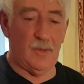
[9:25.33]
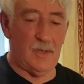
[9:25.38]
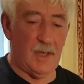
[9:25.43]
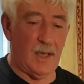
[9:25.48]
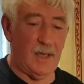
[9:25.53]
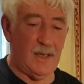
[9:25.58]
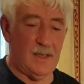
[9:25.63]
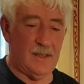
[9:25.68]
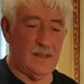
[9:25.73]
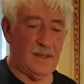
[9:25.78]

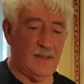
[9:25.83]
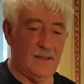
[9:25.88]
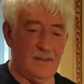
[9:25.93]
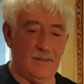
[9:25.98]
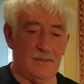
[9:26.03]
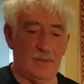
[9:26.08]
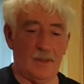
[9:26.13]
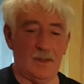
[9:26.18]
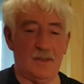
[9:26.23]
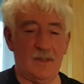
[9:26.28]
was
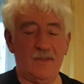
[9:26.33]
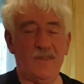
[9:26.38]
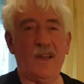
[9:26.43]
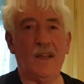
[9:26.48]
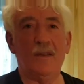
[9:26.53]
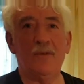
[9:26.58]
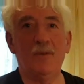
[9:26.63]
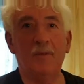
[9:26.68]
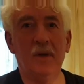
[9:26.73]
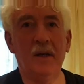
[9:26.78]
18, I
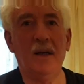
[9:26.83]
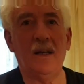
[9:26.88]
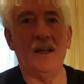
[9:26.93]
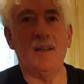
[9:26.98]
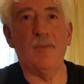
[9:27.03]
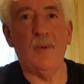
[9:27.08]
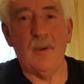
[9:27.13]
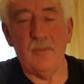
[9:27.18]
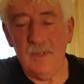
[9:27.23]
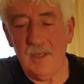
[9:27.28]
developed quickly
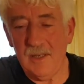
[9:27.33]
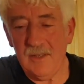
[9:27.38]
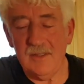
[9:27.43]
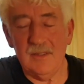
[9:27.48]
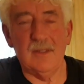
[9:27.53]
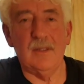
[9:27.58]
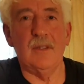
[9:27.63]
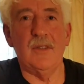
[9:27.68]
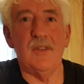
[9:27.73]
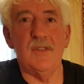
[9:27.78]
what we used to
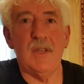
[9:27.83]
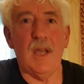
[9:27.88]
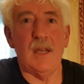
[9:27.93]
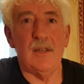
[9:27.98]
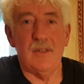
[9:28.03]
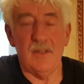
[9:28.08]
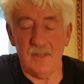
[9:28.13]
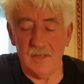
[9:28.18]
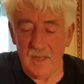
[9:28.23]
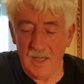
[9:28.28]
call a
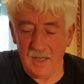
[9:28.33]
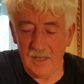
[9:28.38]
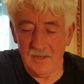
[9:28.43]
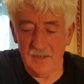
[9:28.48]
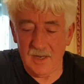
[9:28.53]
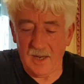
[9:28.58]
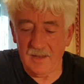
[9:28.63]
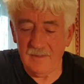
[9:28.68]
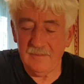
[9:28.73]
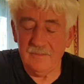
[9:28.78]
tatter's
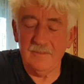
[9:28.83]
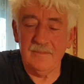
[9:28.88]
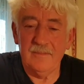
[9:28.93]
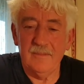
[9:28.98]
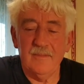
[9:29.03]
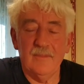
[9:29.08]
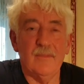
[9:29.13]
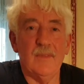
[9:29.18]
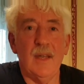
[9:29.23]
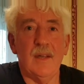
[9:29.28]
nature,
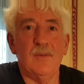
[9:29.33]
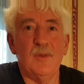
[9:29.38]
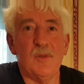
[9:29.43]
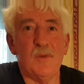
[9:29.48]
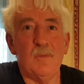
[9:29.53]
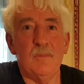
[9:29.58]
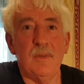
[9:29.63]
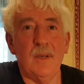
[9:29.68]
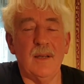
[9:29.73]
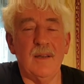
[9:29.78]
and that
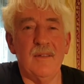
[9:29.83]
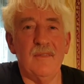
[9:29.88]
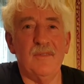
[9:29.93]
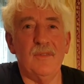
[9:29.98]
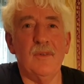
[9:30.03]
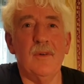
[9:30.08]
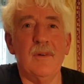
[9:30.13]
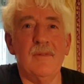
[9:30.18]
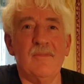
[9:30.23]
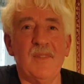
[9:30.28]
wasn't
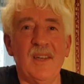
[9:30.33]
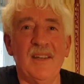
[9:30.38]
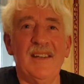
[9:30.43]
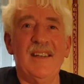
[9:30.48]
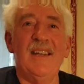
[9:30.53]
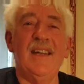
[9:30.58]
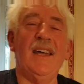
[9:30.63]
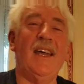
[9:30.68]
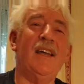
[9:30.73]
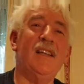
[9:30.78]
painful.
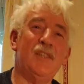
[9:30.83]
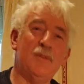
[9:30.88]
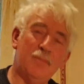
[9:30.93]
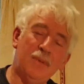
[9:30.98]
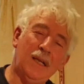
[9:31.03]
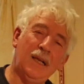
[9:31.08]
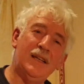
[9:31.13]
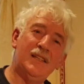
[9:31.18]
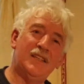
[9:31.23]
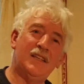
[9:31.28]
It's
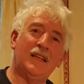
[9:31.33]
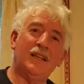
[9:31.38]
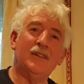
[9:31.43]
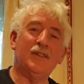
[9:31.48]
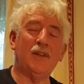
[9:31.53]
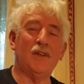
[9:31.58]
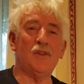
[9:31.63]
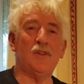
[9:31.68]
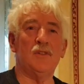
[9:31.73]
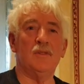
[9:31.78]
ability to
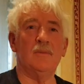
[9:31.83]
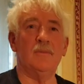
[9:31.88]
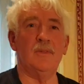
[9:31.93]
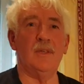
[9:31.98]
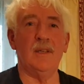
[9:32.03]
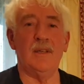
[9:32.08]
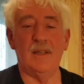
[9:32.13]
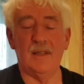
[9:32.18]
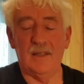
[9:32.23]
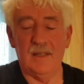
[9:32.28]
look at
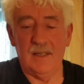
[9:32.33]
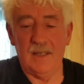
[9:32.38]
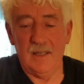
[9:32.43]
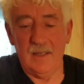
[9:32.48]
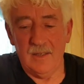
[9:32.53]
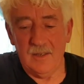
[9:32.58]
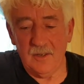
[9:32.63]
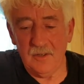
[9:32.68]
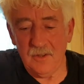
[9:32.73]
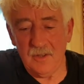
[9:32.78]
something
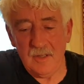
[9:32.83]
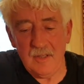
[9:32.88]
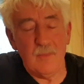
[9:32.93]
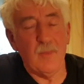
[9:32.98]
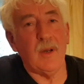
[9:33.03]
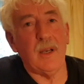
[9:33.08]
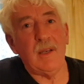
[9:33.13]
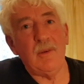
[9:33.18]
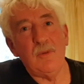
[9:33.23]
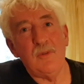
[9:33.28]
other than
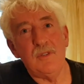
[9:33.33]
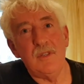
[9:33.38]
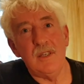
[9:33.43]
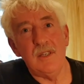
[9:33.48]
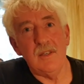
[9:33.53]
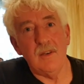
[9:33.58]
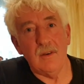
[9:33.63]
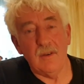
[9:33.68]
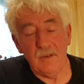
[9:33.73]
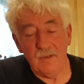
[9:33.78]
what it was
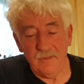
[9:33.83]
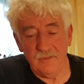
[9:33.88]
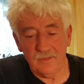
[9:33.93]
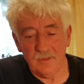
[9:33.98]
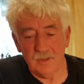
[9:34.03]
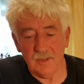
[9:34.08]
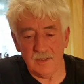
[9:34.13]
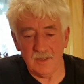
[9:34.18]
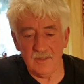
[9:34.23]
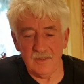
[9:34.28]
designed
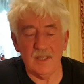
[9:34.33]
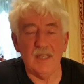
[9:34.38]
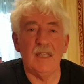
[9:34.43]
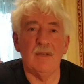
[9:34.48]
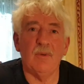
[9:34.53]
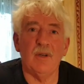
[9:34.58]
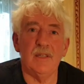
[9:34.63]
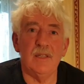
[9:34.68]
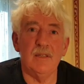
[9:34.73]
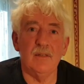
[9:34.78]
for,
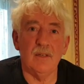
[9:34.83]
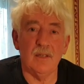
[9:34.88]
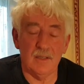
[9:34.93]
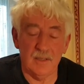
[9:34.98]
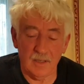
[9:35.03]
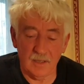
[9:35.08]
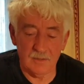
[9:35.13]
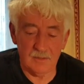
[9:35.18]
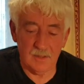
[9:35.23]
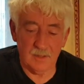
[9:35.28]
think what you can
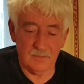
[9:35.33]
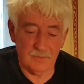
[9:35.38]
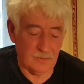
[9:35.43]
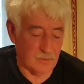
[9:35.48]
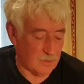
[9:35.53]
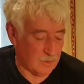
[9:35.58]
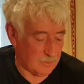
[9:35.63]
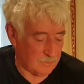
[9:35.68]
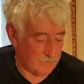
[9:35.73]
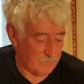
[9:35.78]
use it
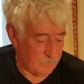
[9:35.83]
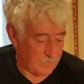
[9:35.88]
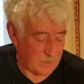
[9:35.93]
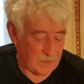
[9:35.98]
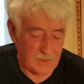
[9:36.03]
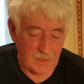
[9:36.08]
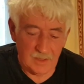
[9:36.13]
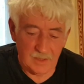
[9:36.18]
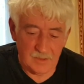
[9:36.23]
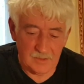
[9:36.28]
for. Yeah.
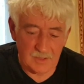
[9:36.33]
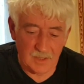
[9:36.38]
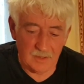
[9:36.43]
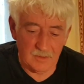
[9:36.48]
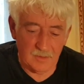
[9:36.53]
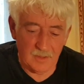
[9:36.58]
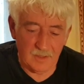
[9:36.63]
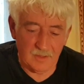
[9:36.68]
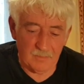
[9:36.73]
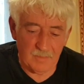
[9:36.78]

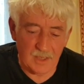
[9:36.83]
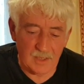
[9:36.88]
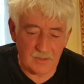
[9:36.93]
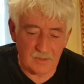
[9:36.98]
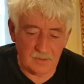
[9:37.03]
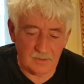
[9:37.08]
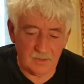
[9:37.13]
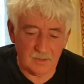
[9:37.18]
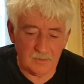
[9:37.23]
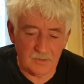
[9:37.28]
So, uh, but a
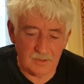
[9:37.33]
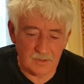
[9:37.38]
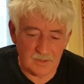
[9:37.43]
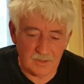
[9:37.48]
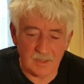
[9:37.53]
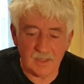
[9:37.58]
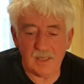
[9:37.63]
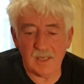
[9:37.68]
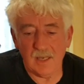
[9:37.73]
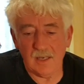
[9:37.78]
couple of
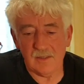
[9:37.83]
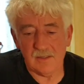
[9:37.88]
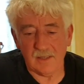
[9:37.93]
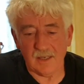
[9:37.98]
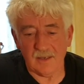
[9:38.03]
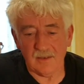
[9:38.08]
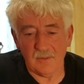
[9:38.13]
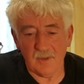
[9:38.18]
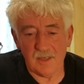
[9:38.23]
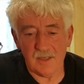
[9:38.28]
three years
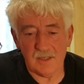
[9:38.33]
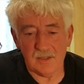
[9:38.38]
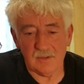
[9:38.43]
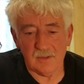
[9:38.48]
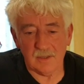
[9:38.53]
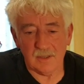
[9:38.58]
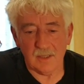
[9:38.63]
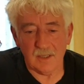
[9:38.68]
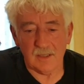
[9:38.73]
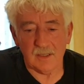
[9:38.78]
ago, I went
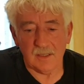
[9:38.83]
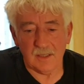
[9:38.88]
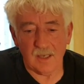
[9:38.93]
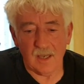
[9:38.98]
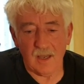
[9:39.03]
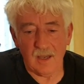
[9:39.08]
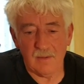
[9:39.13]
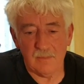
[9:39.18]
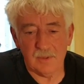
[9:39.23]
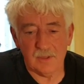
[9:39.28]
to a, a
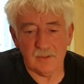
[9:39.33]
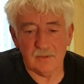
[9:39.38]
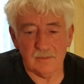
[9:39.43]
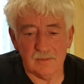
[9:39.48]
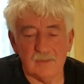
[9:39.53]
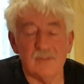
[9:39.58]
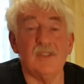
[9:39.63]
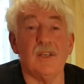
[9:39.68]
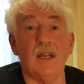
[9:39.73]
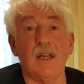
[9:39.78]
car boot
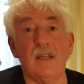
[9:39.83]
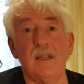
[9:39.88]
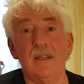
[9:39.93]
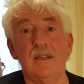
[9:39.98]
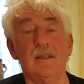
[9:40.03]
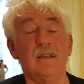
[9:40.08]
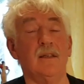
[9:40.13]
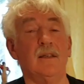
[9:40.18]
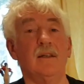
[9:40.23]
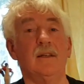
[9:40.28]
sale
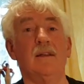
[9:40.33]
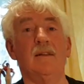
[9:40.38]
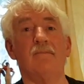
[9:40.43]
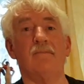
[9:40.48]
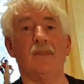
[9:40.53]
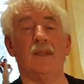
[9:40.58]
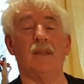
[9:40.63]
in uh,